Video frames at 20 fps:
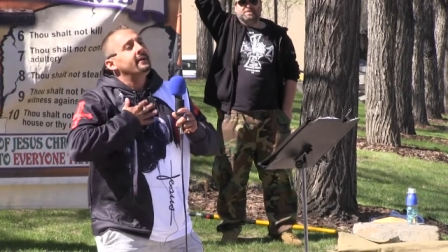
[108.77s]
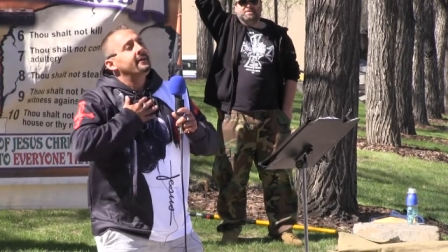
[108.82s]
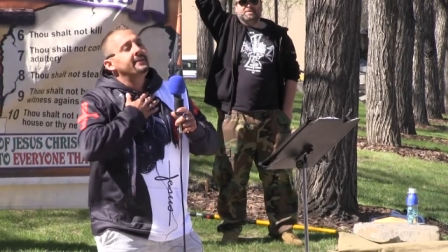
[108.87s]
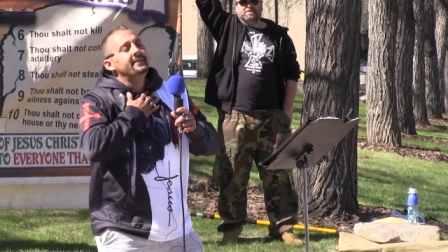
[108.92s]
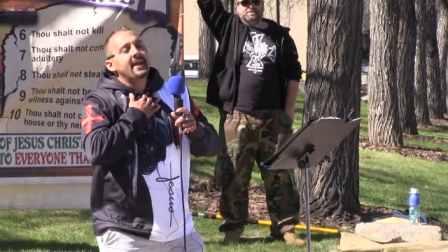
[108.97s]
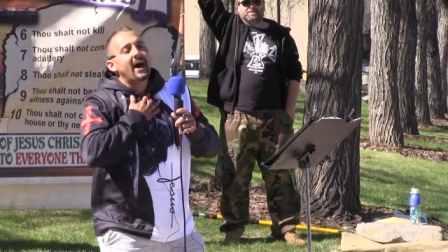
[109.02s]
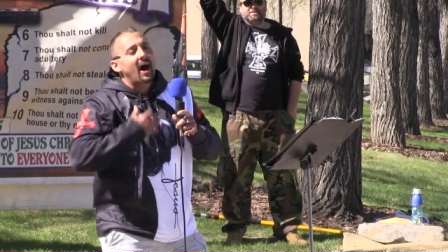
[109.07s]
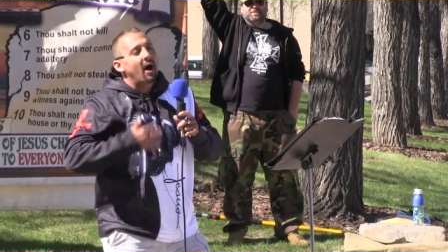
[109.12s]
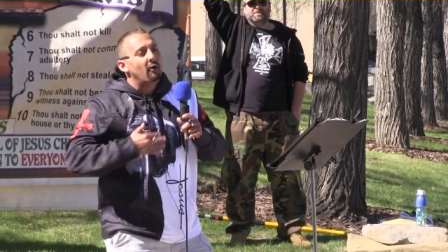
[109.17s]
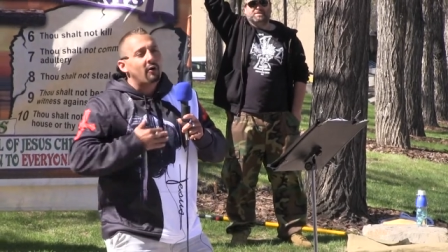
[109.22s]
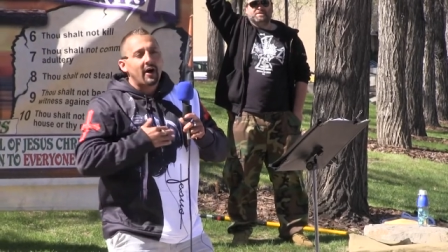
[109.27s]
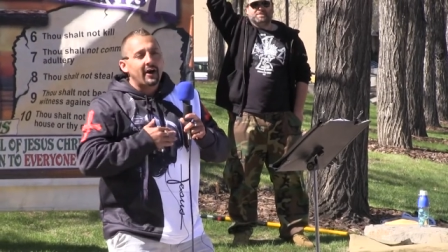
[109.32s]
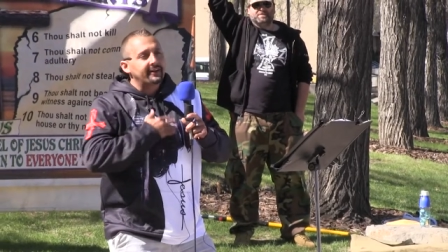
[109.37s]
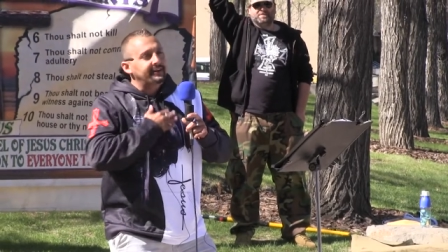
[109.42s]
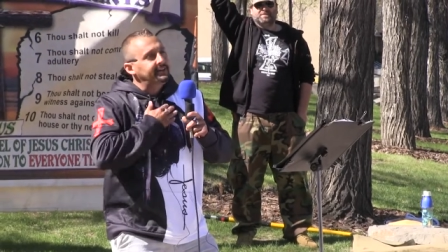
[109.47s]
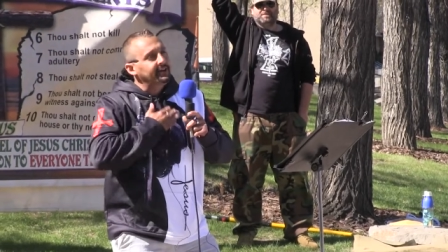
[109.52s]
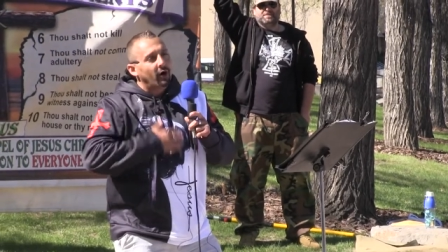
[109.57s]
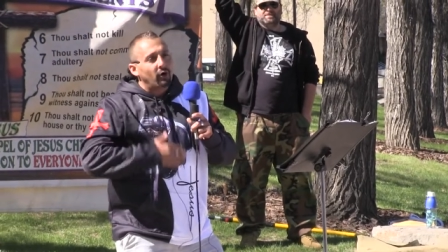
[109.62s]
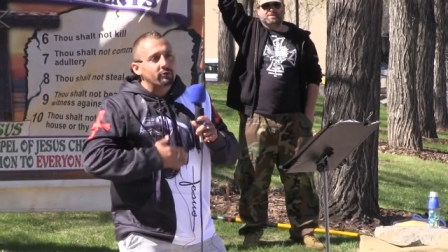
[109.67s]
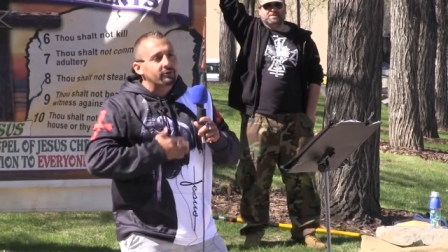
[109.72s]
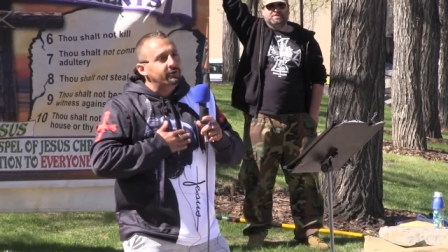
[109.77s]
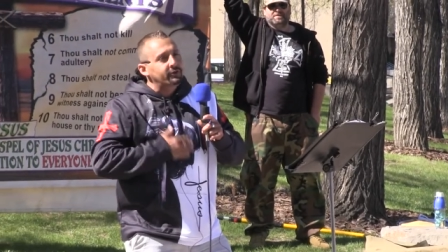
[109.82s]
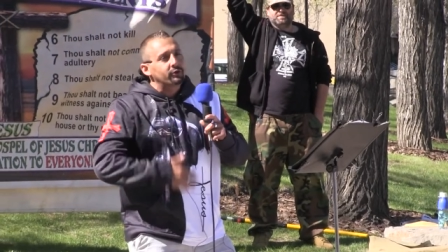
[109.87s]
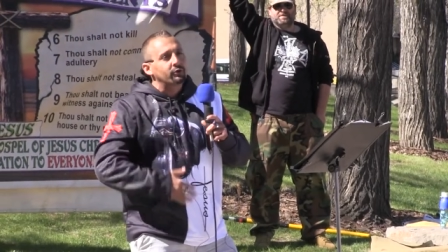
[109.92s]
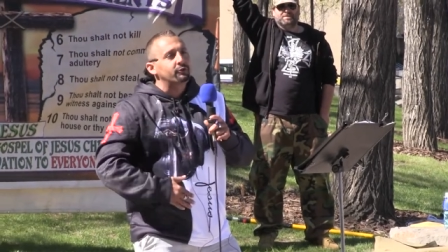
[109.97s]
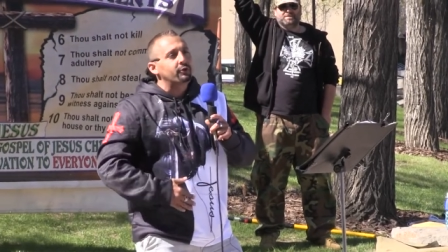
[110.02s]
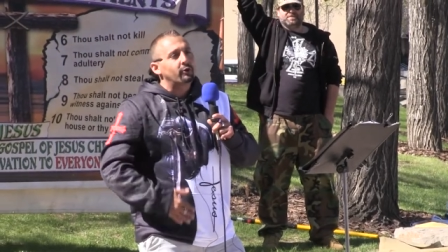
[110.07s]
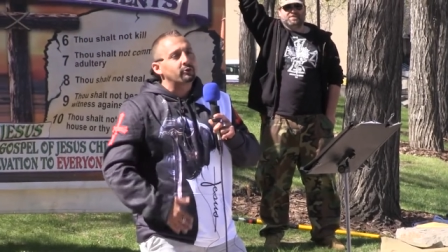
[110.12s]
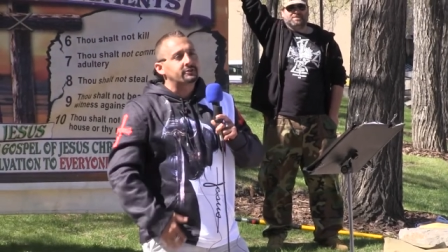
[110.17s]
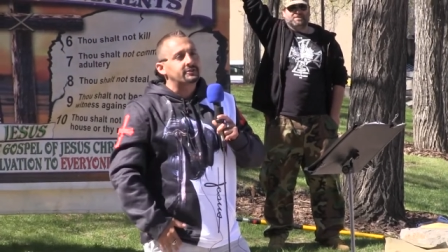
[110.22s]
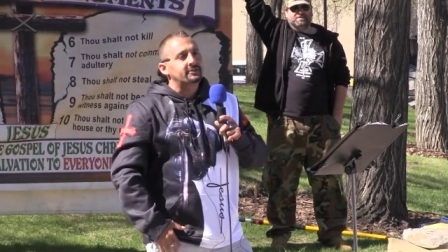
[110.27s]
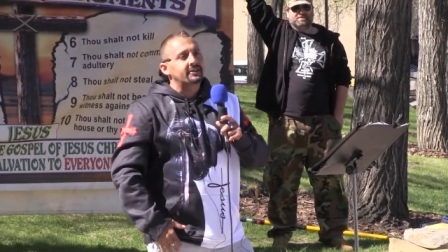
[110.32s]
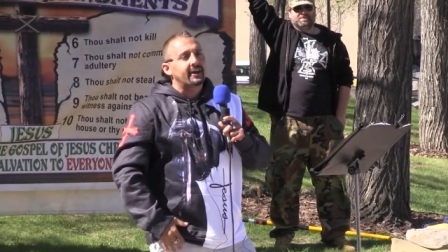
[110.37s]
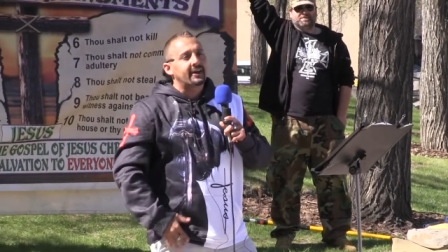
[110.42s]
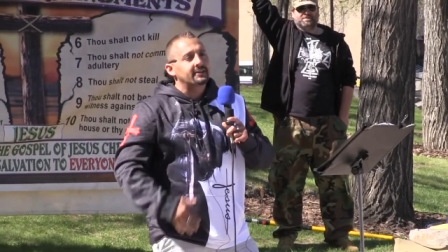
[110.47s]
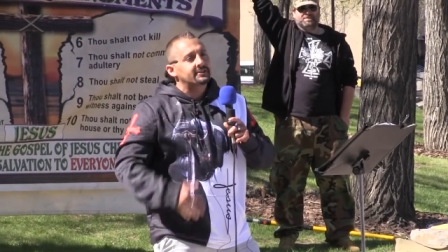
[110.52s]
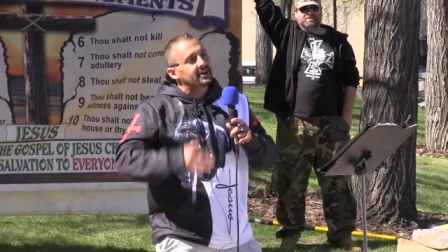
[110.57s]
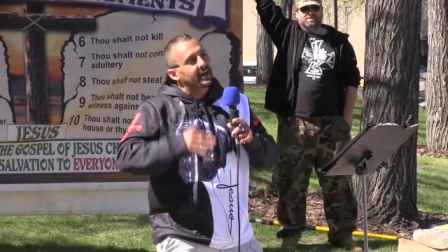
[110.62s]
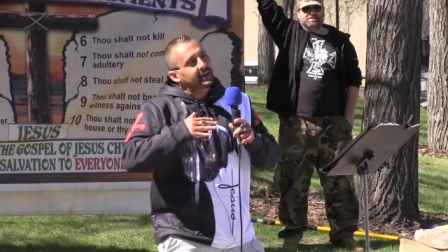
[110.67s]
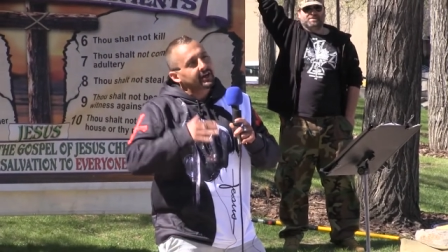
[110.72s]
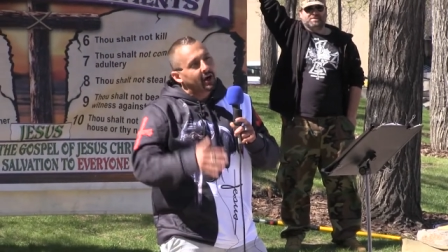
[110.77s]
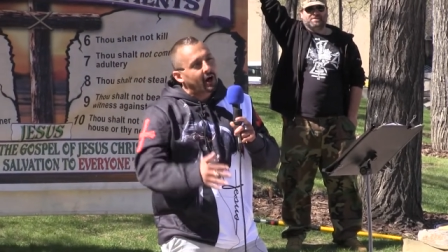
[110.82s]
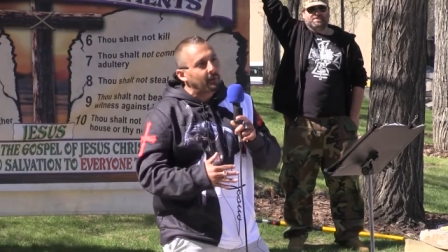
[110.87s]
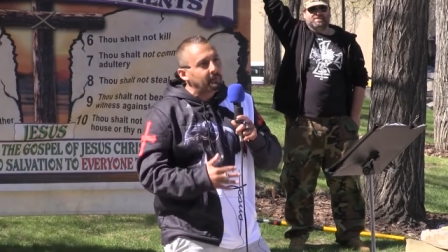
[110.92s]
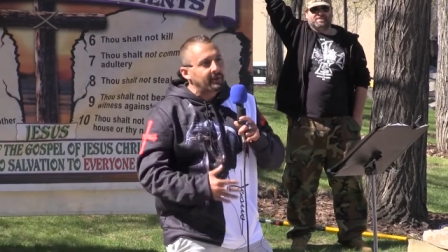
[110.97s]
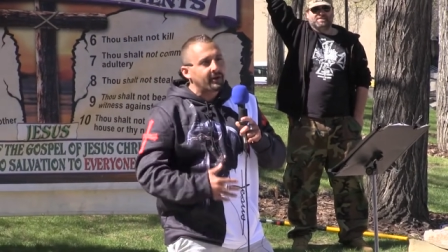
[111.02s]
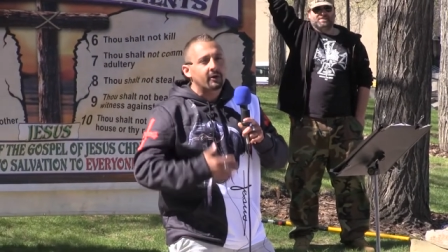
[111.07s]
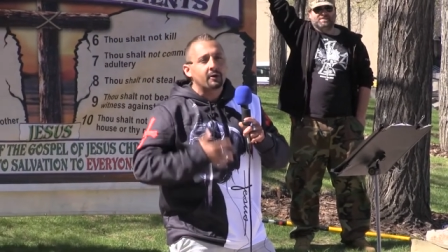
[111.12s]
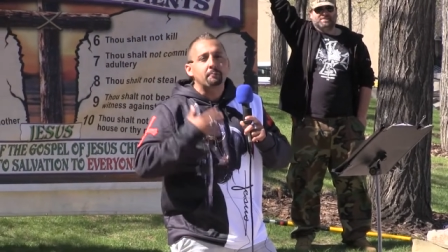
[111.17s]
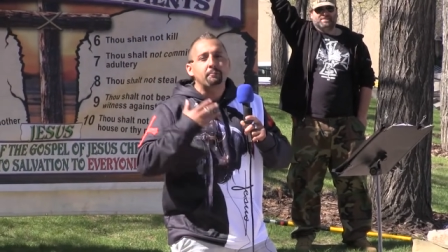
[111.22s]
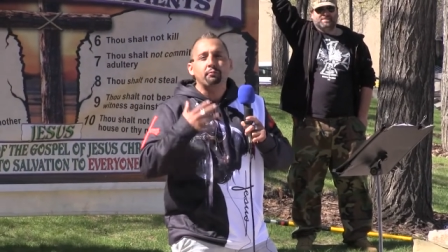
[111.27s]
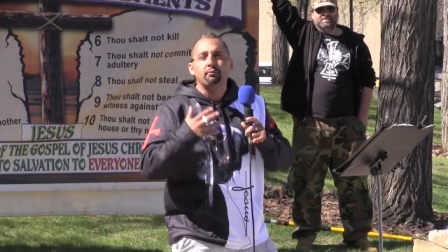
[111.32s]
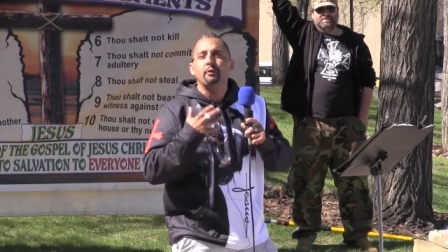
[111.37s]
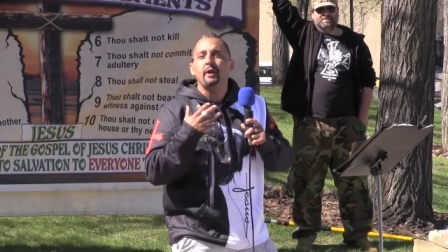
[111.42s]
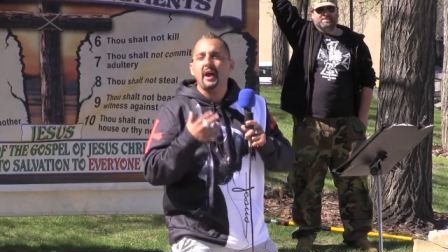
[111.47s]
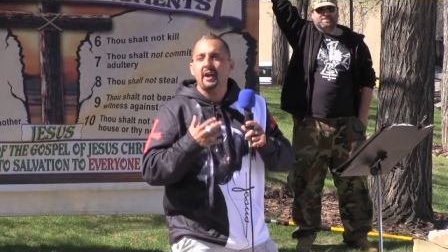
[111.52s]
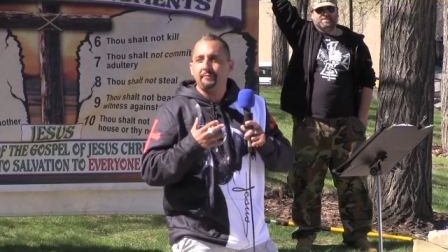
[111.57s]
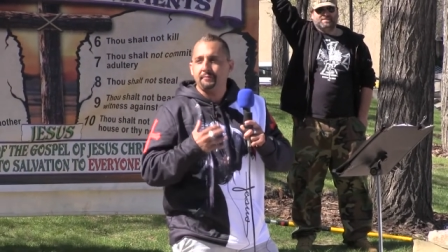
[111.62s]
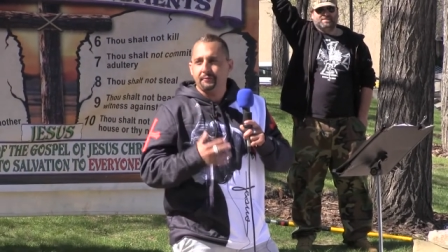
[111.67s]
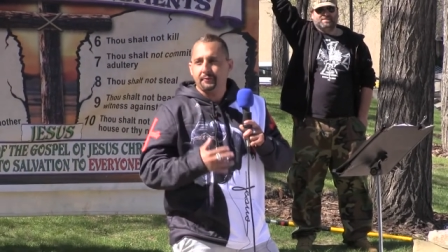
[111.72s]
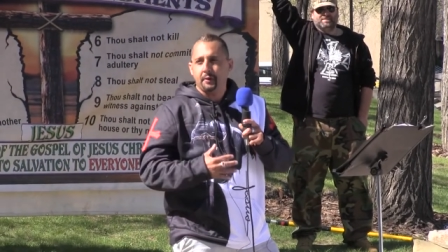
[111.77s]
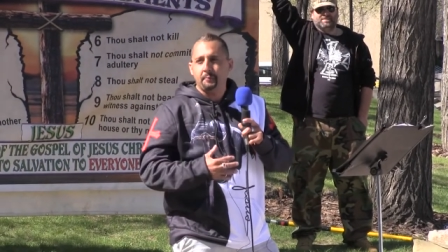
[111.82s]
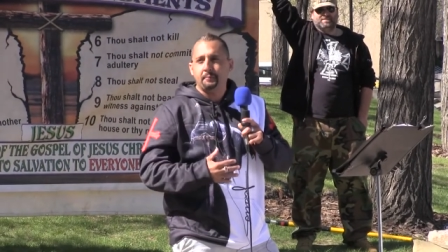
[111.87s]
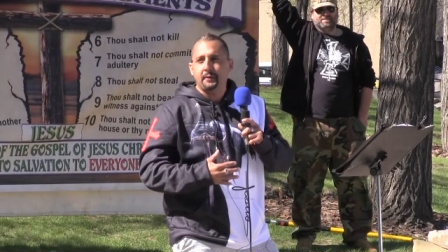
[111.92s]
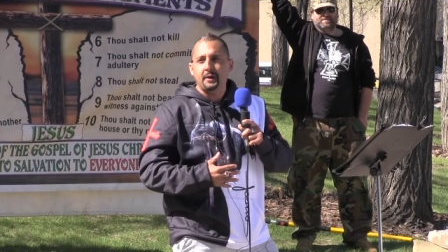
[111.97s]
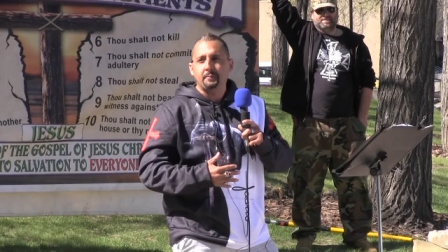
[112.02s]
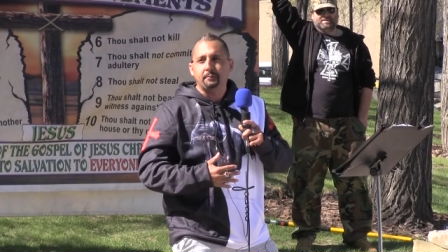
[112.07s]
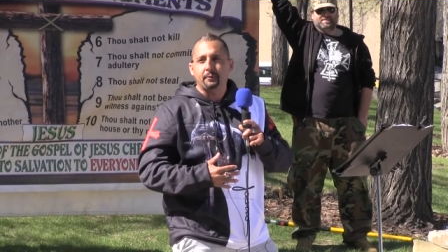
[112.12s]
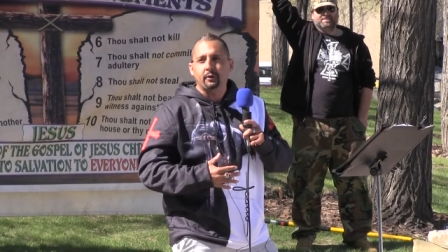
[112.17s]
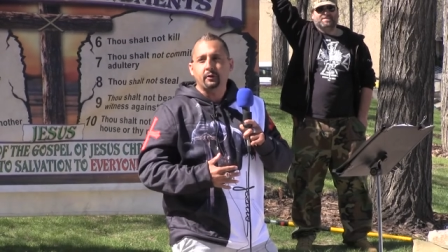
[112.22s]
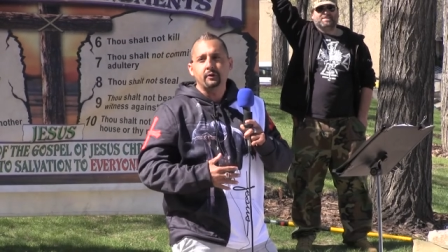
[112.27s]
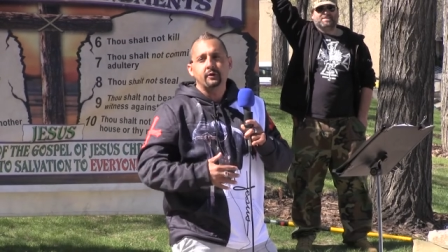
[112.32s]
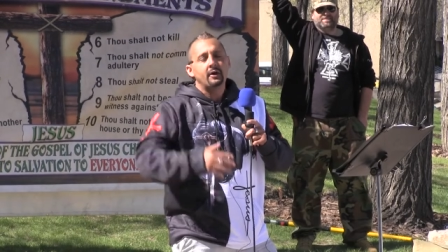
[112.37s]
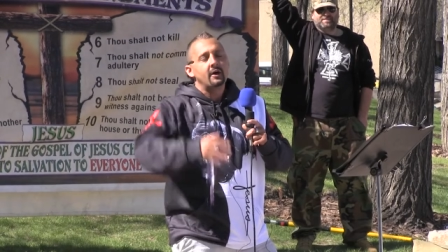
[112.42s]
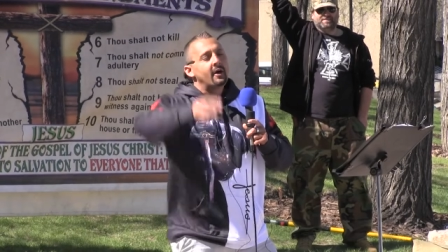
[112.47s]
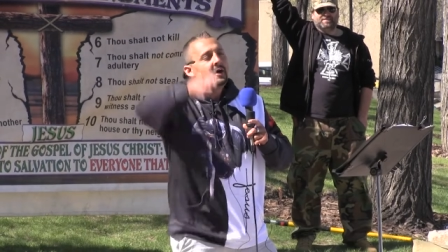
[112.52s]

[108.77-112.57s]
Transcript: Now I don't do those things. I come here and pray for the people.